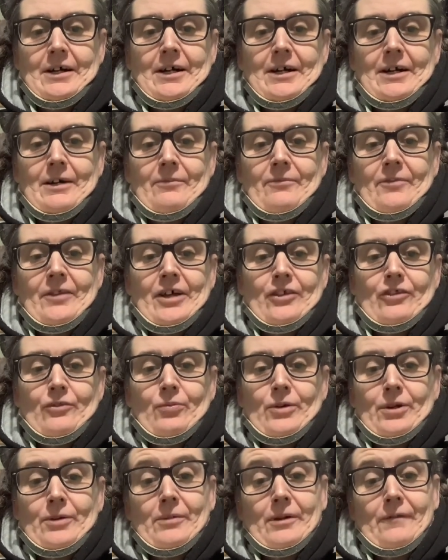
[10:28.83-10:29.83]

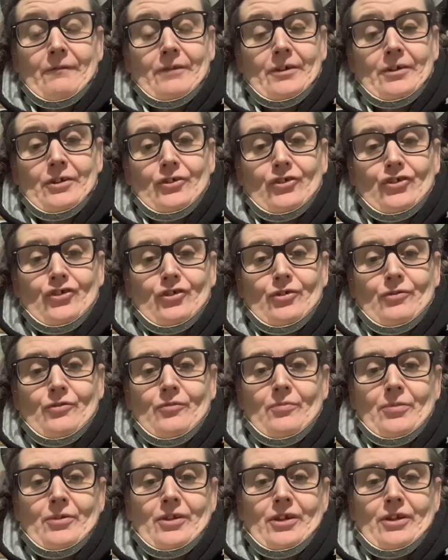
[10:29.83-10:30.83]
that's one of my feeding
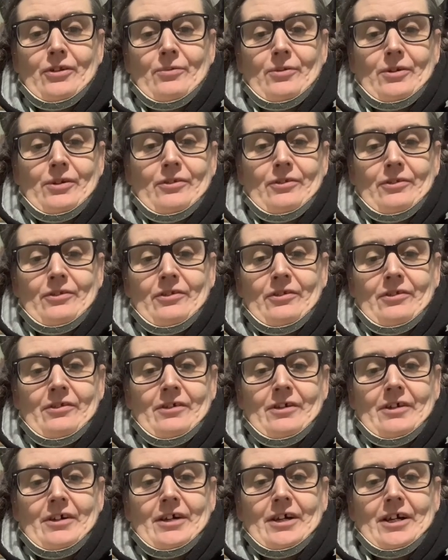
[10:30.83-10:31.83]
tubes, but the other one's
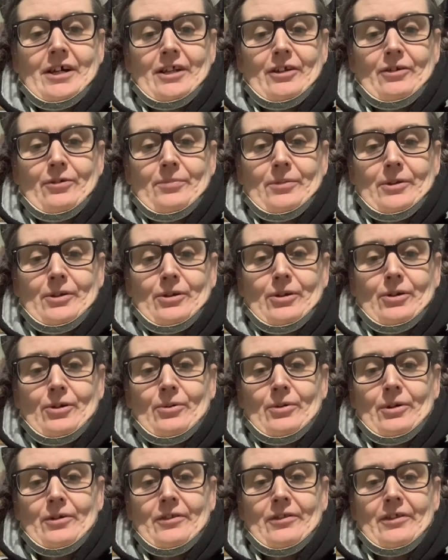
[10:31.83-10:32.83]
a little bit
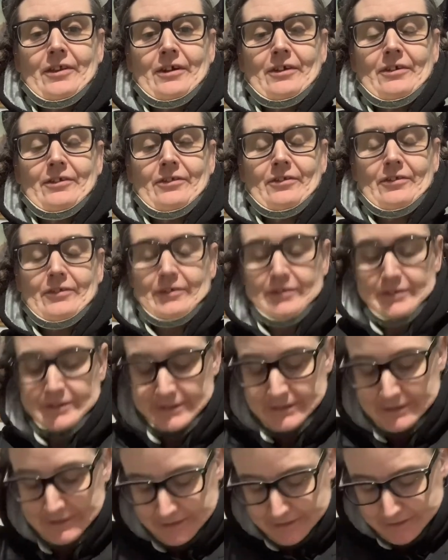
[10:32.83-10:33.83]
lower. That's,
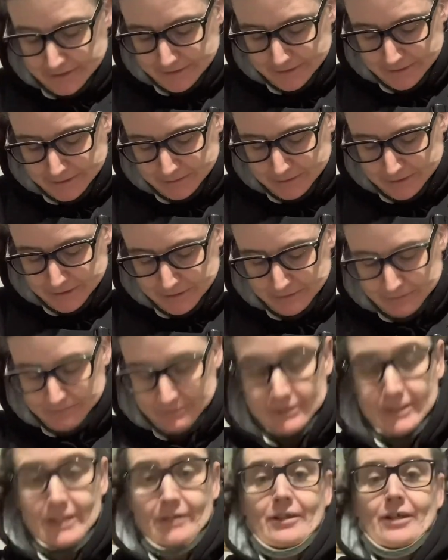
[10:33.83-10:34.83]
hang
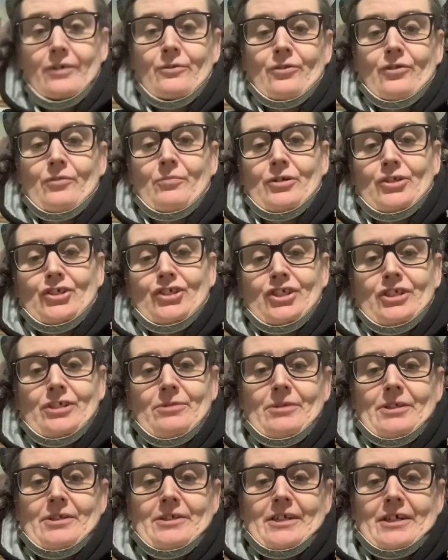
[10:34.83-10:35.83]
on. Yeah, that one's my G
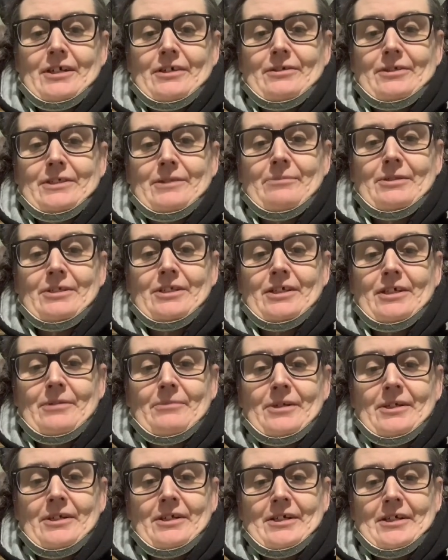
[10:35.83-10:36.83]
one. That goes in my
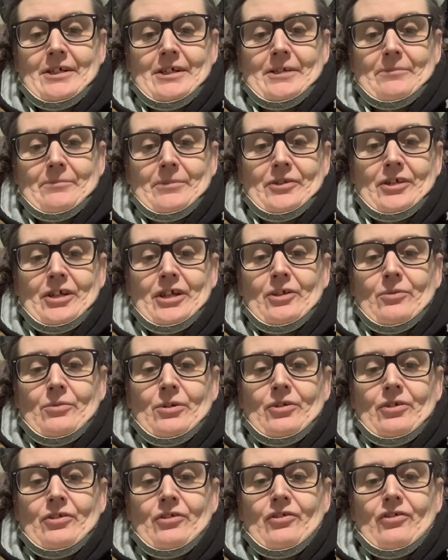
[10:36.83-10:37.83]
tummy. But the other
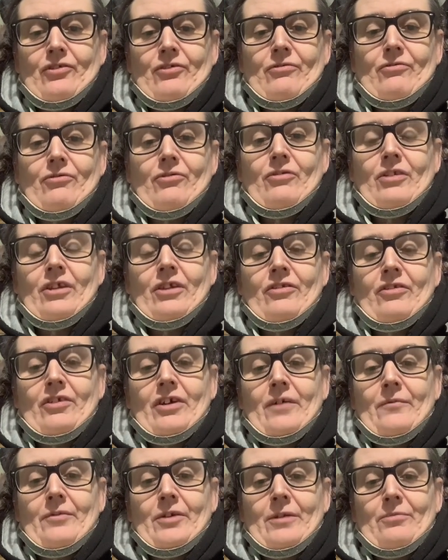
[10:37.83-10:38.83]
one, it's
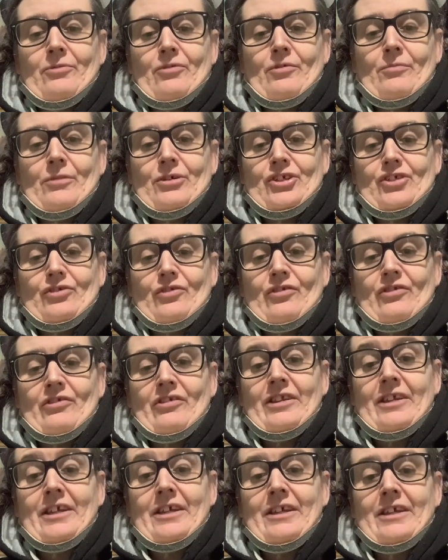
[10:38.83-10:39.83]
covered up too much because
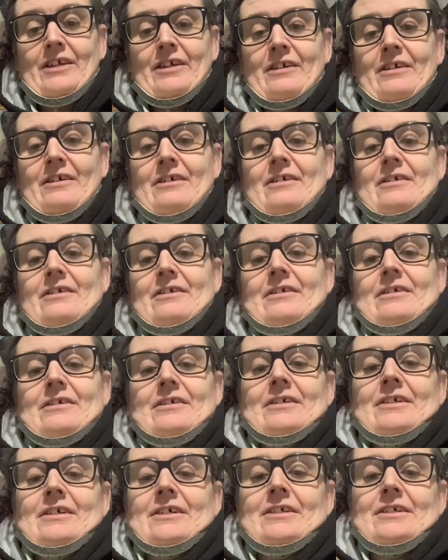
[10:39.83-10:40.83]
it's leaking.
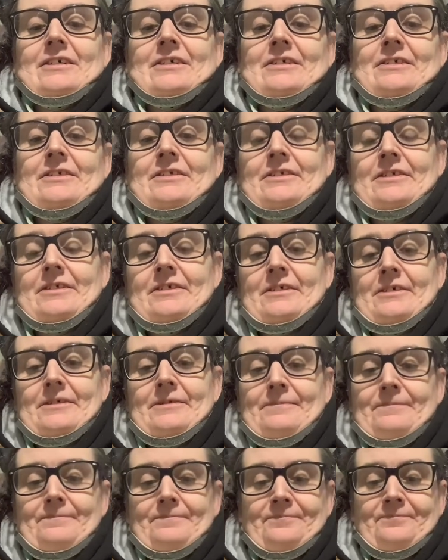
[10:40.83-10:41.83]
And,
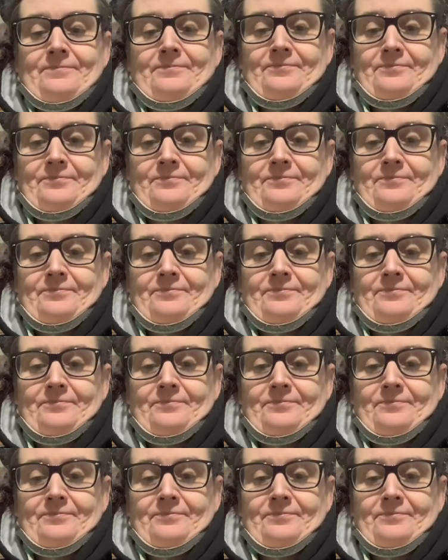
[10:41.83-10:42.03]
but